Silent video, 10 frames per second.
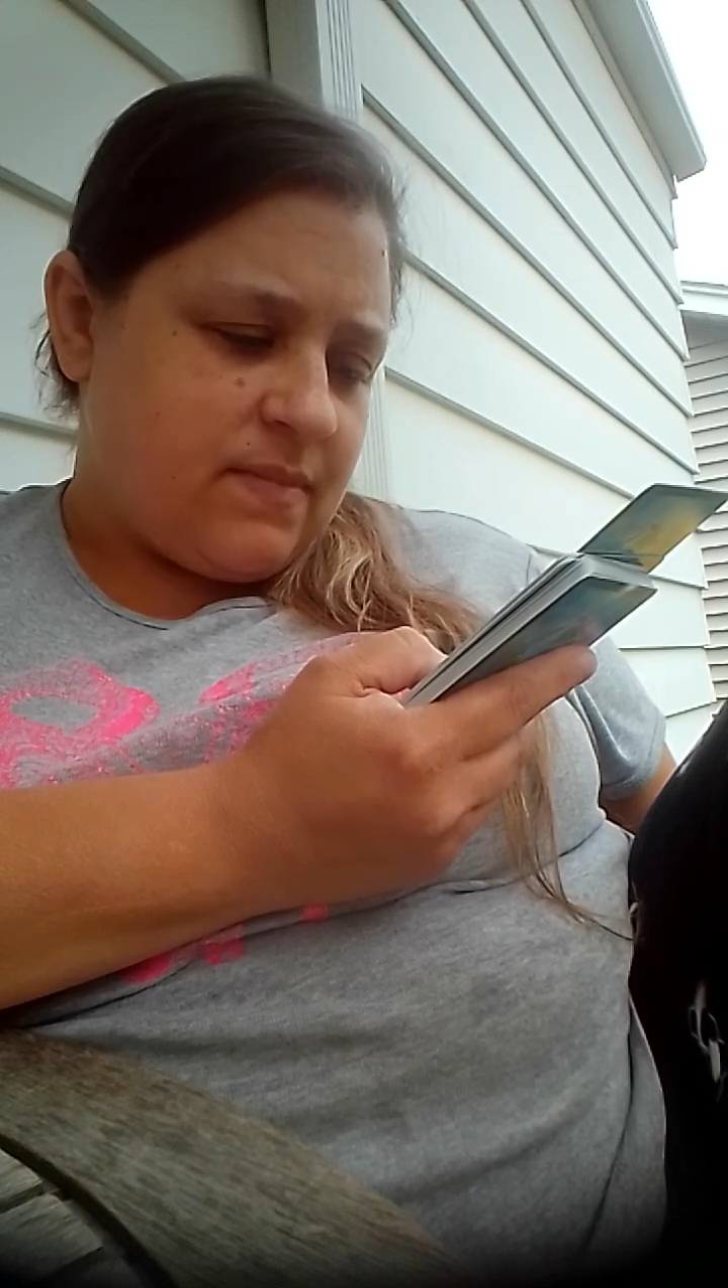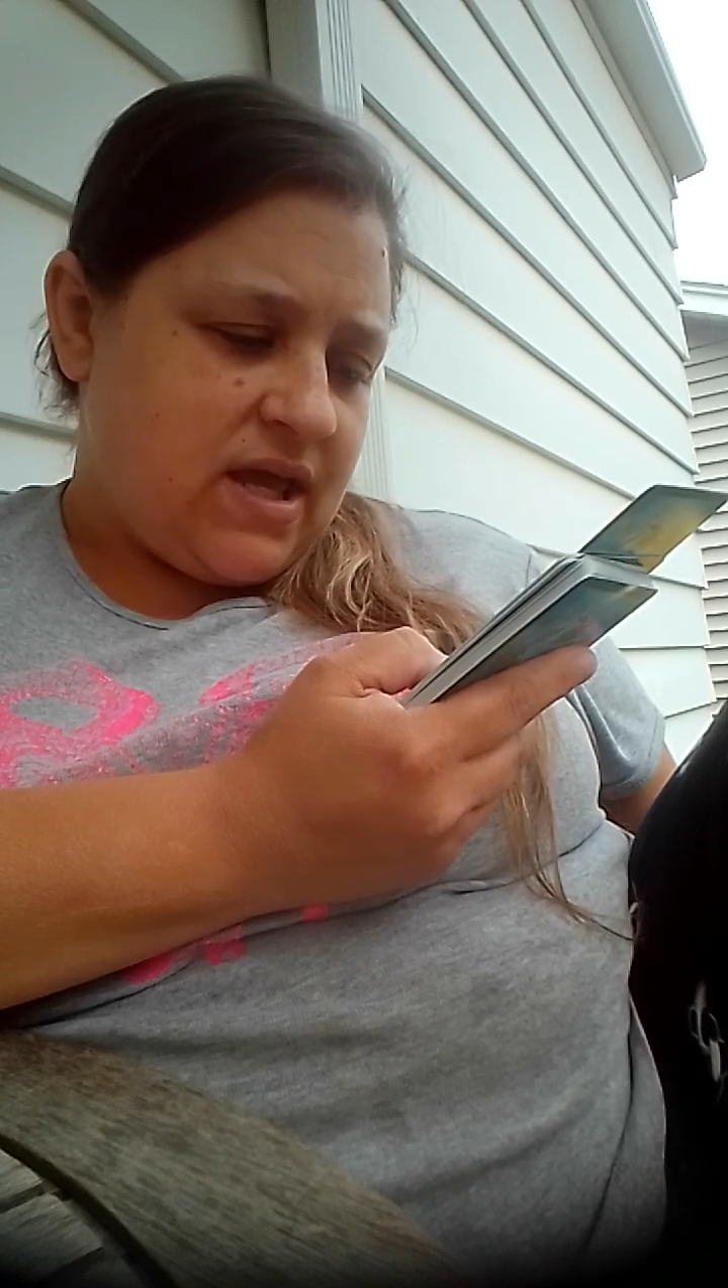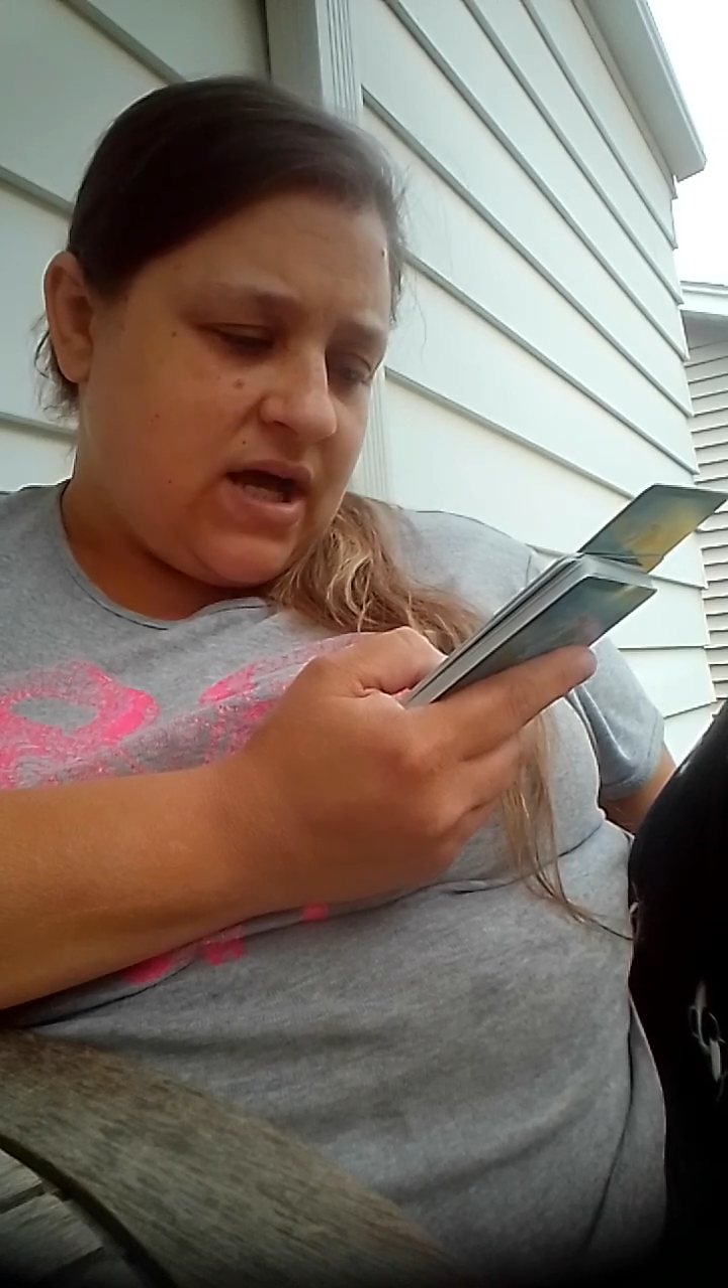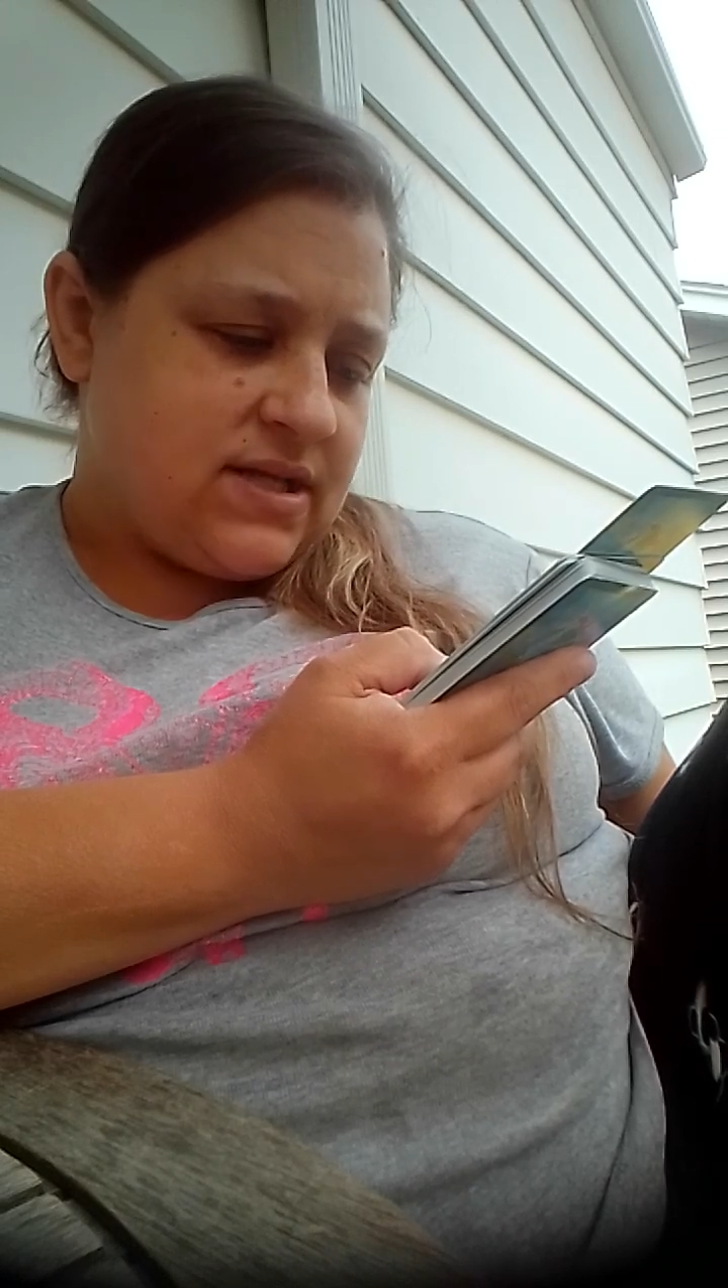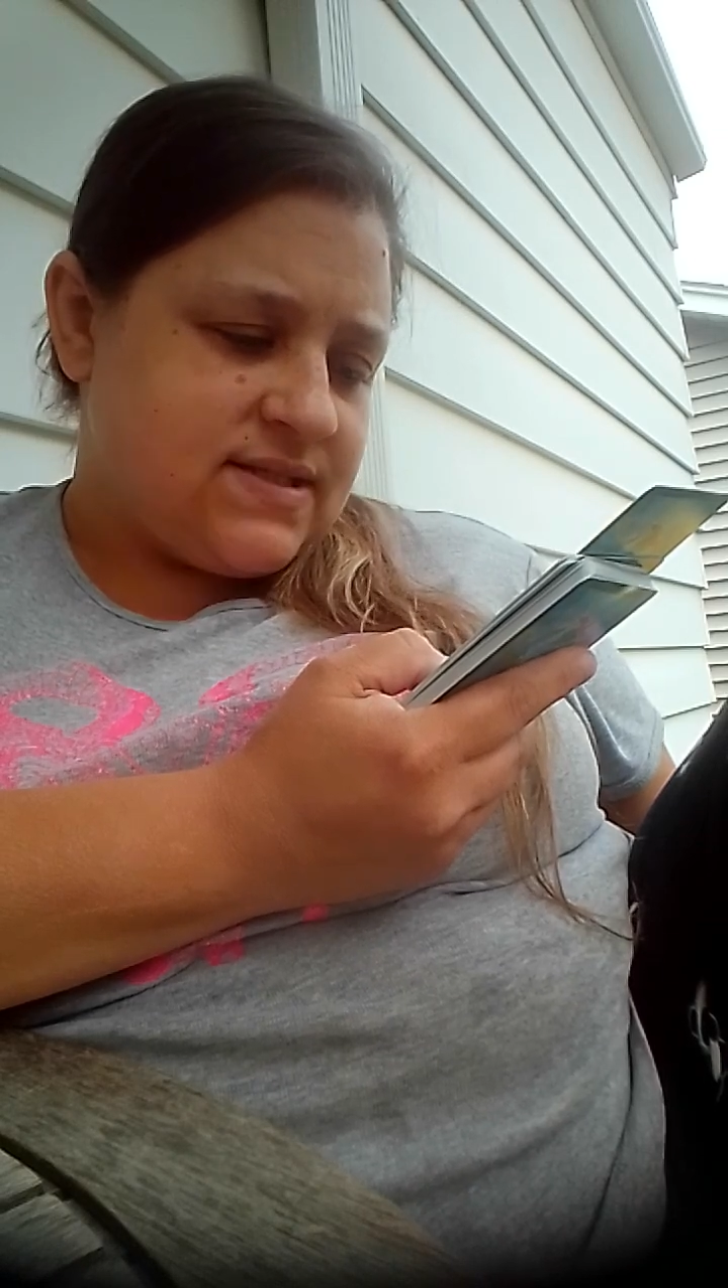
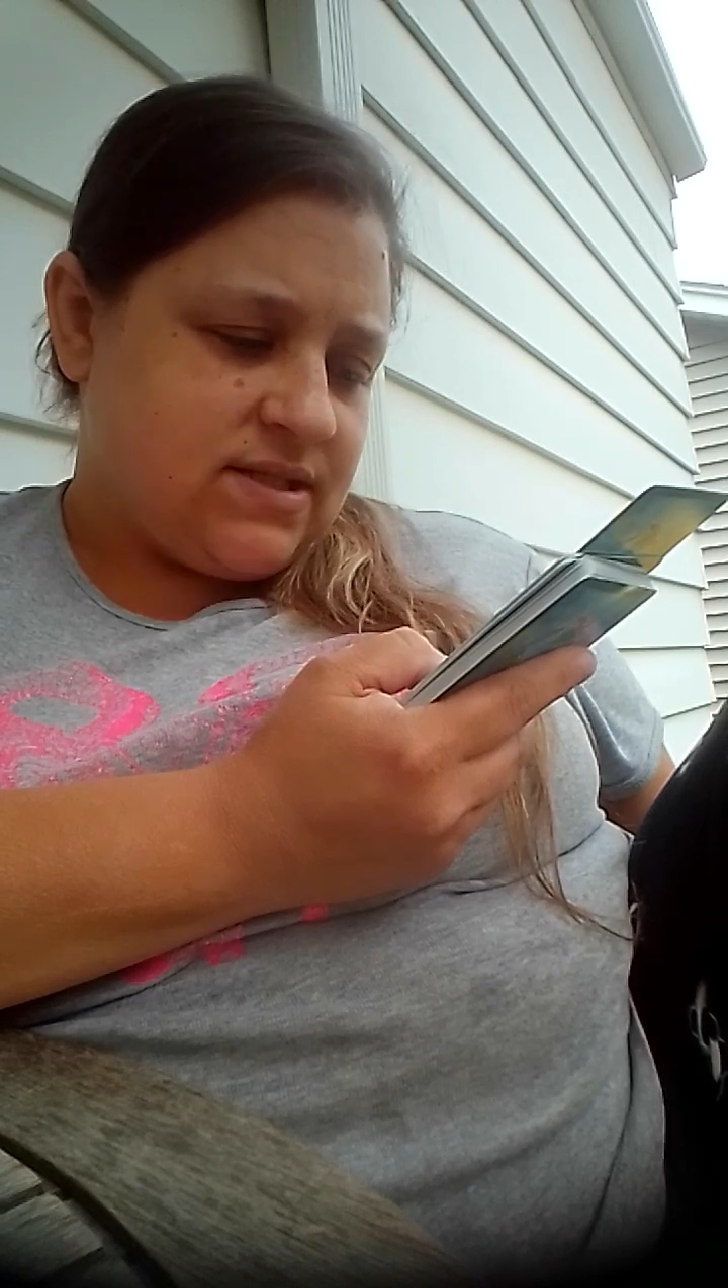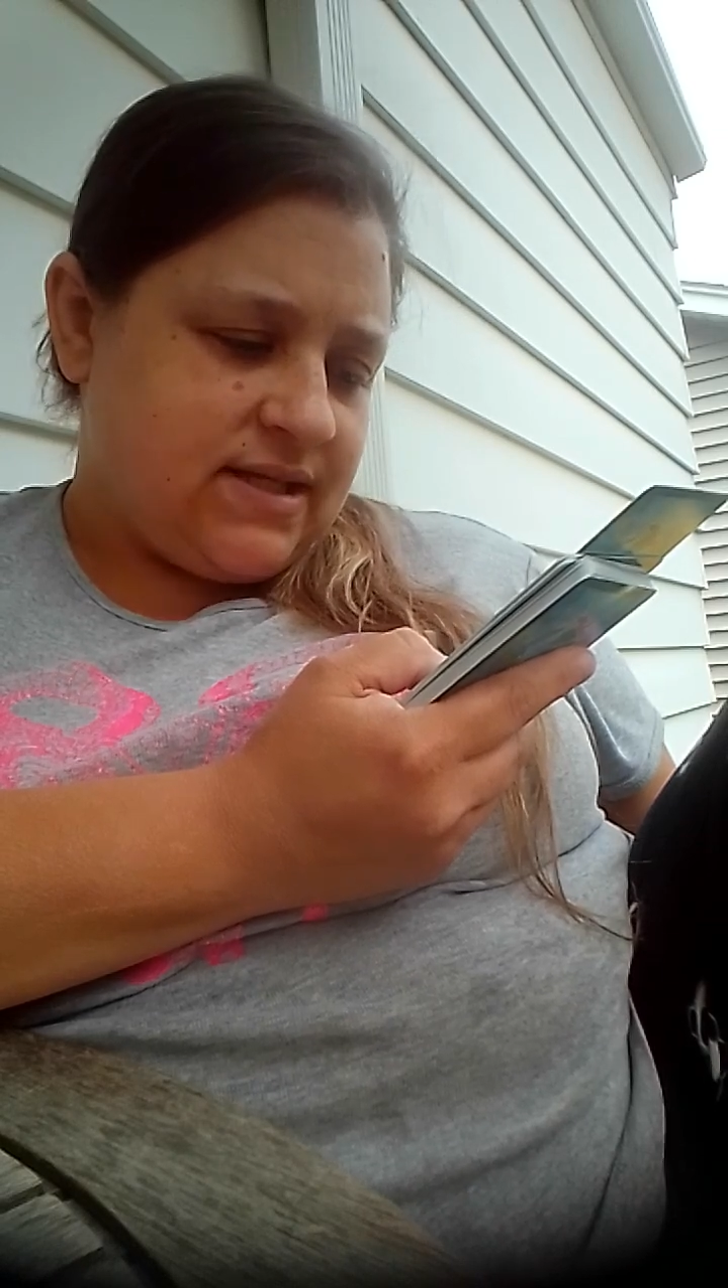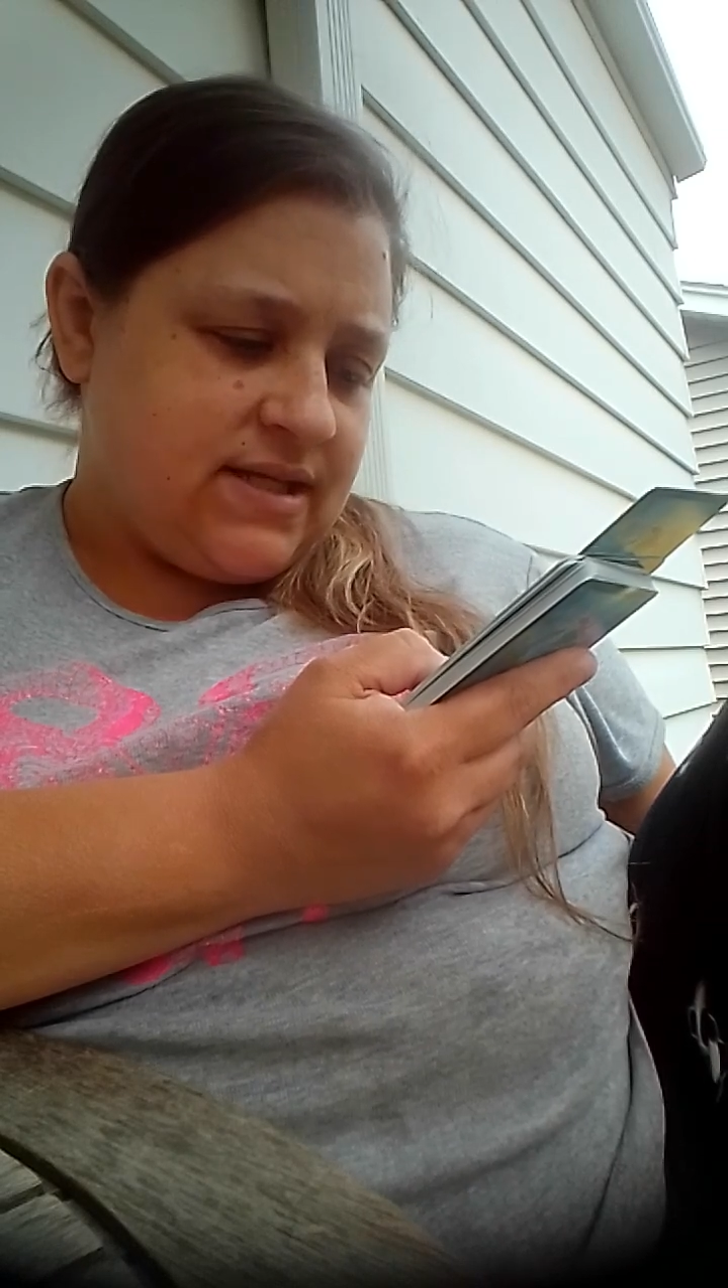may also